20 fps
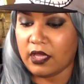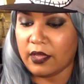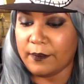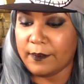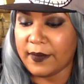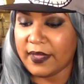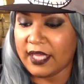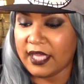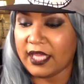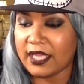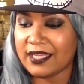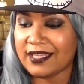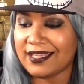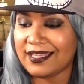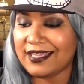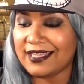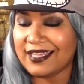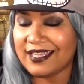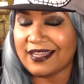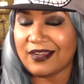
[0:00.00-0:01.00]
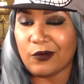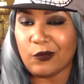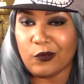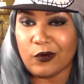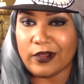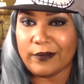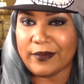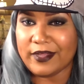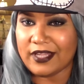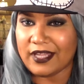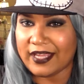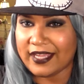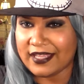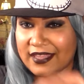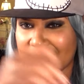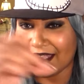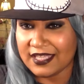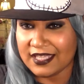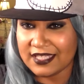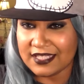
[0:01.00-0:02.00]
A man can get a woman
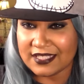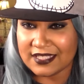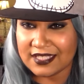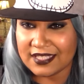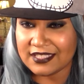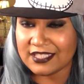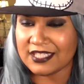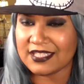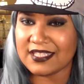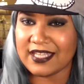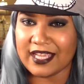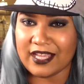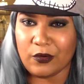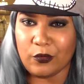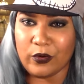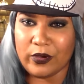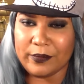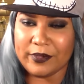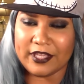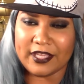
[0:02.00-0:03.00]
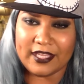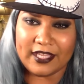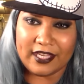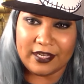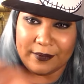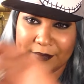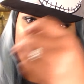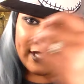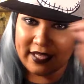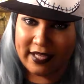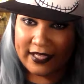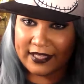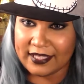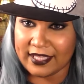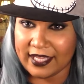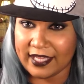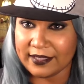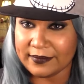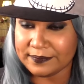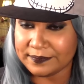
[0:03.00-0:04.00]
like this, just like a woman can get a man
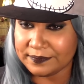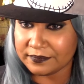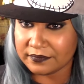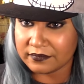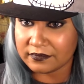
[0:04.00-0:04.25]
like that.